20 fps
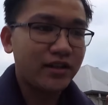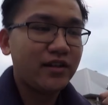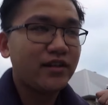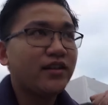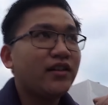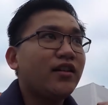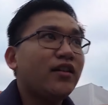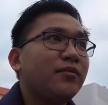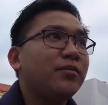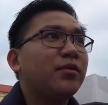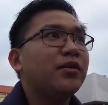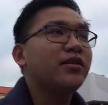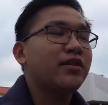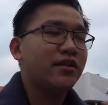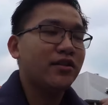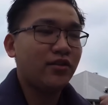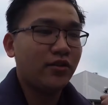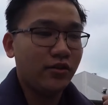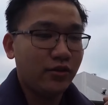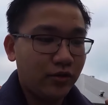stop,
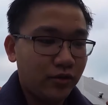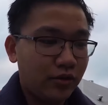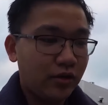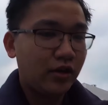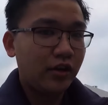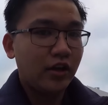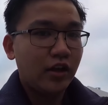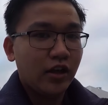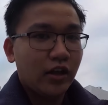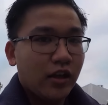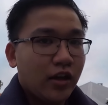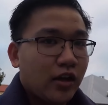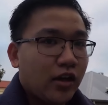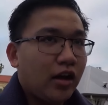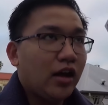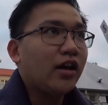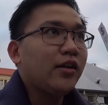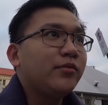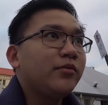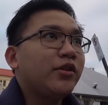so
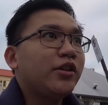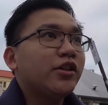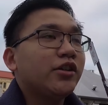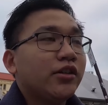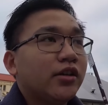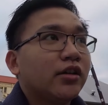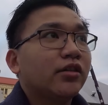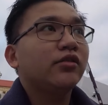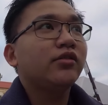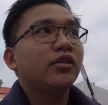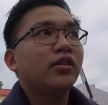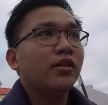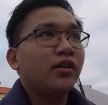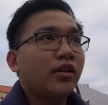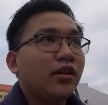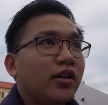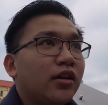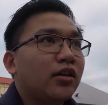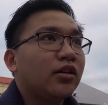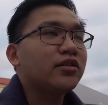I'm near now in the
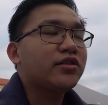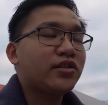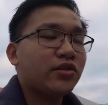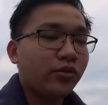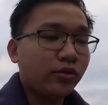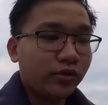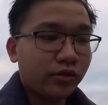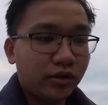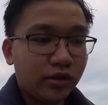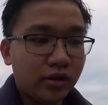school.